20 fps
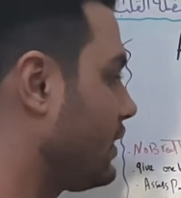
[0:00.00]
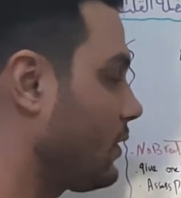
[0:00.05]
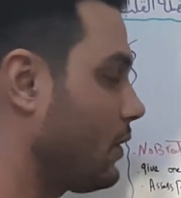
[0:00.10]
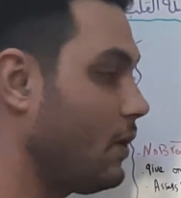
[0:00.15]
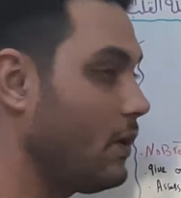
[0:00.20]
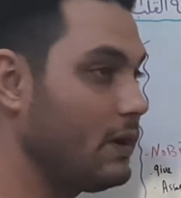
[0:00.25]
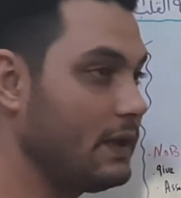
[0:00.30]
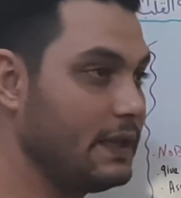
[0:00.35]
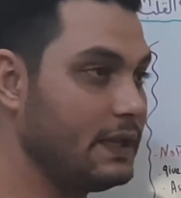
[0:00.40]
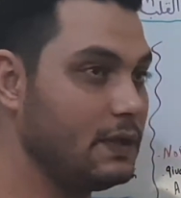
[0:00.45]

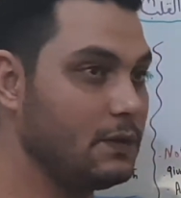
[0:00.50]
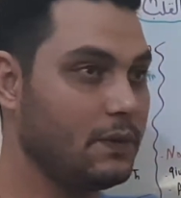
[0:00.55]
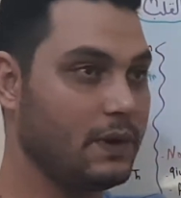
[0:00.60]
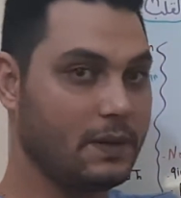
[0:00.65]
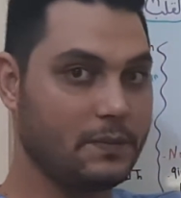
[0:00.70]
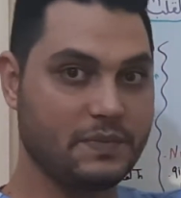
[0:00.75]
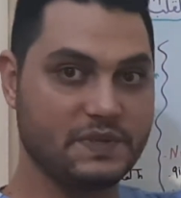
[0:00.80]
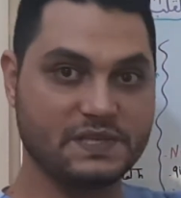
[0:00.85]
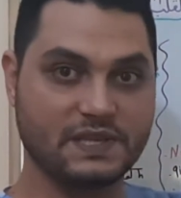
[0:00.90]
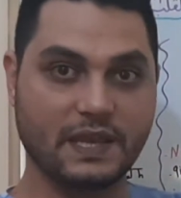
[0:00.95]
Call
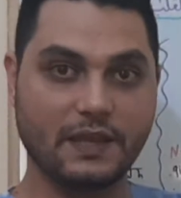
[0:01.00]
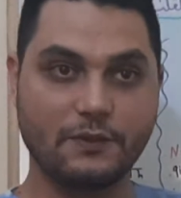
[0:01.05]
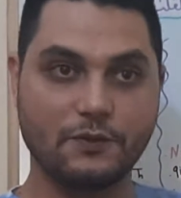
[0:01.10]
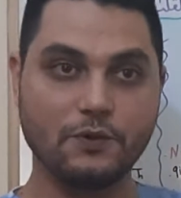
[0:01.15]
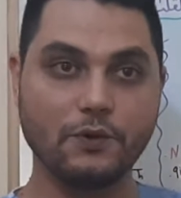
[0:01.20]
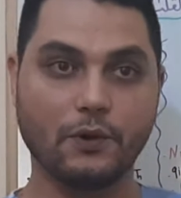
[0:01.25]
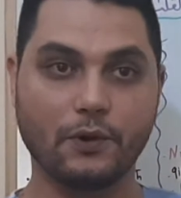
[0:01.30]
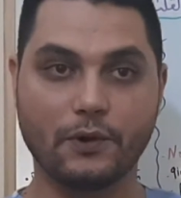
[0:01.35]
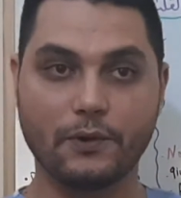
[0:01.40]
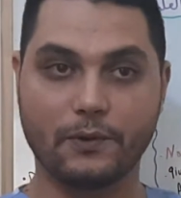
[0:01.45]
anyone beside
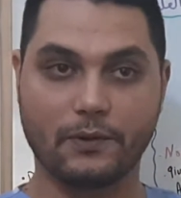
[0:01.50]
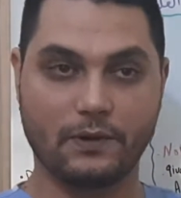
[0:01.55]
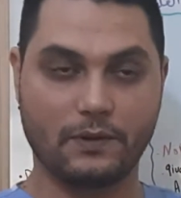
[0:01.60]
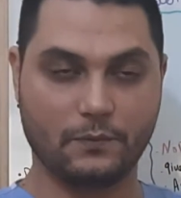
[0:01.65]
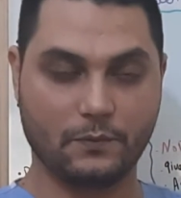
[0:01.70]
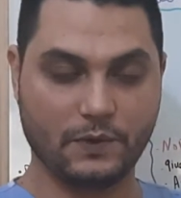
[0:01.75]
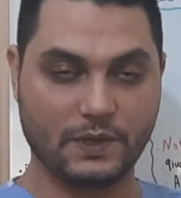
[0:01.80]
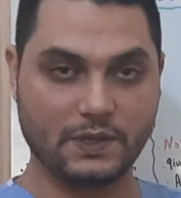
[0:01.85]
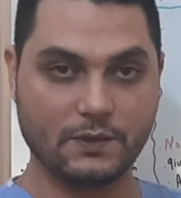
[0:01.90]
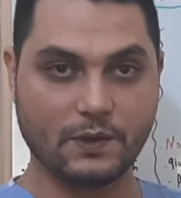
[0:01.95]
you, or
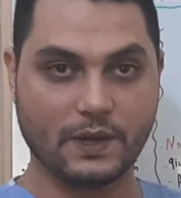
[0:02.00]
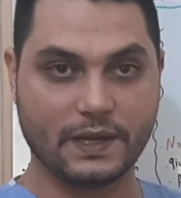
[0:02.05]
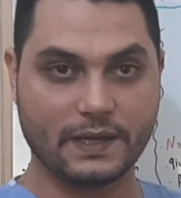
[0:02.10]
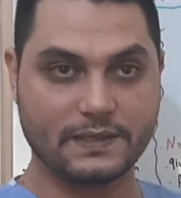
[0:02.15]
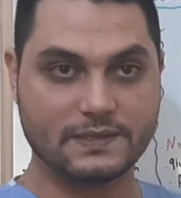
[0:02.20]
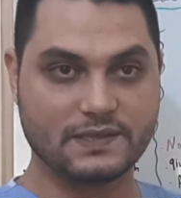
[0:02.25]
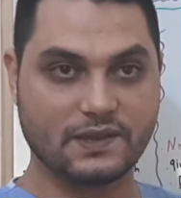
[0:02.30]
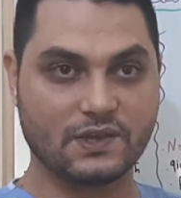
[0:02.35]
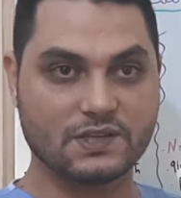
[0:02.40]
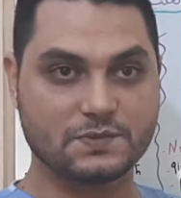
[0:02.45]
when you are
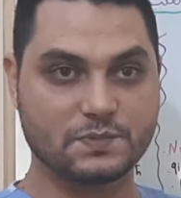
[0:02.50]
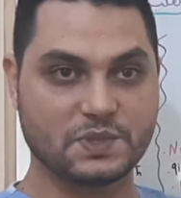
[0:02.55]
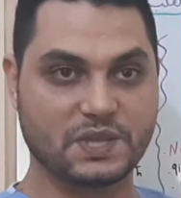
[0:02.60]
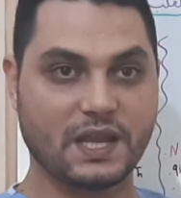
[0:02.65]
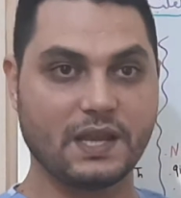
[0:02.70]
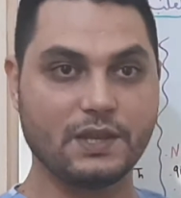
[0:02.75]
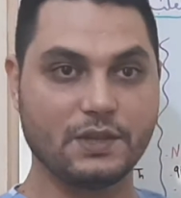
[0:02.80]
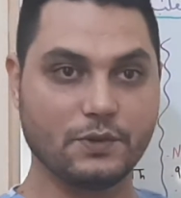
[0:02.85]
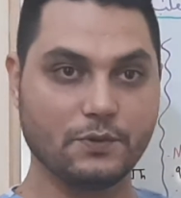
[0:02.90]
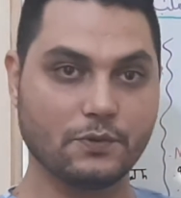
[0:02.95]
in the
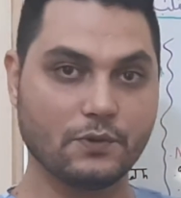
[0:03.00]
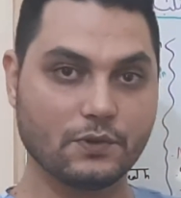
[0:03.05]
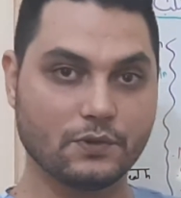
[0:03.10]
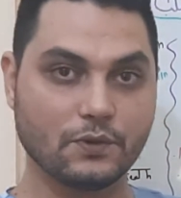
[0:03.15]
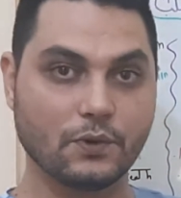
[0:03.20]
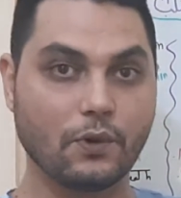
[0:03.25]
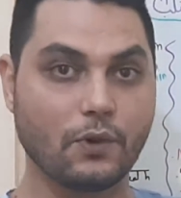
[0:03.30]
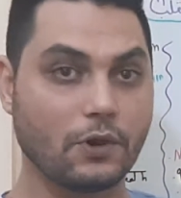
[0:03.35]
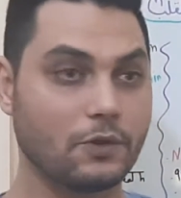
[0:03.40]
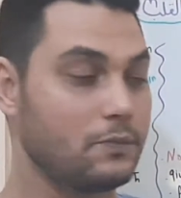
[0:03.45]
hospital, you will
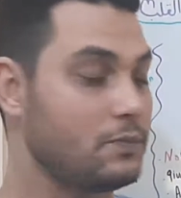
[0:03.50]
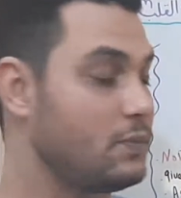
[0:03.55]
do code